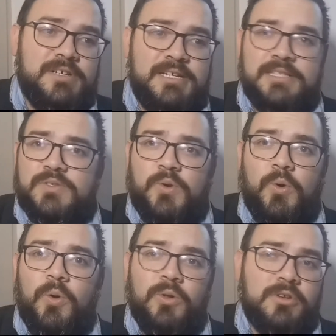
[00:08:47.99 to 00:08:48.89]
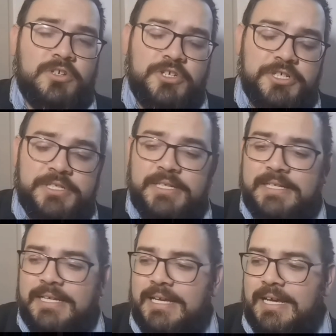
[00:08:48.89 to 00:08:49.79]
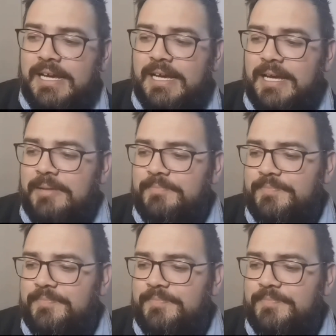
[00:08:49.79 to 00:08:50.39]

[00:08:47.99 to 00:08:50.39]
It's all good. I